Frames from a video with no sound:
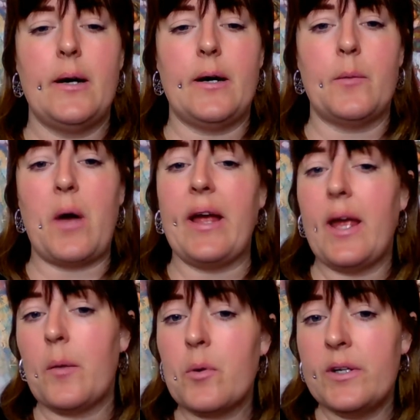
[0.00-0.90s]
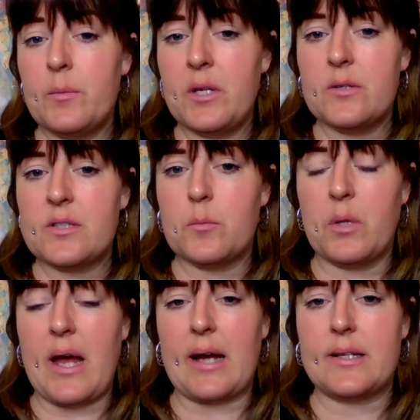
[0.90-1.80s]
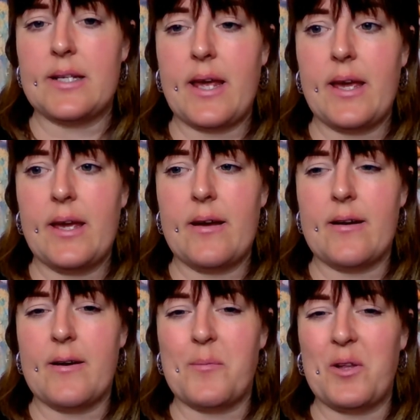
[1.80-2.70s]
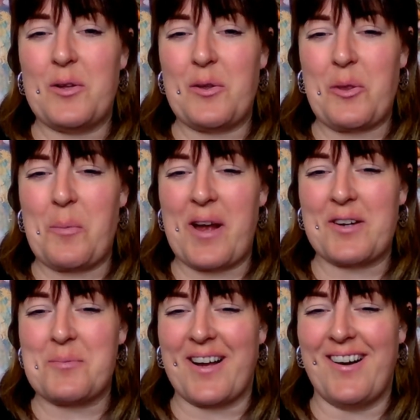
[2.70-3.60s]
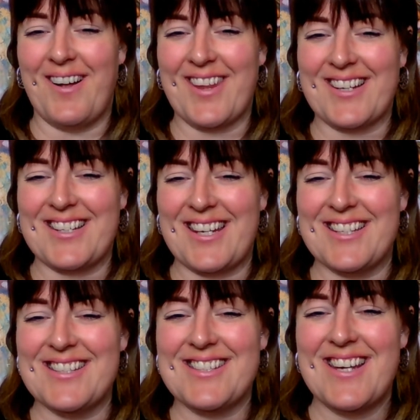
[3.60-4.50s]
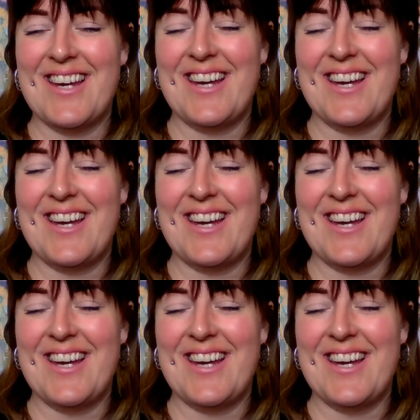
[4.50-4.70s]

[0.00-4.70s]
I am going to be using black today, a little throwback to my gothic days,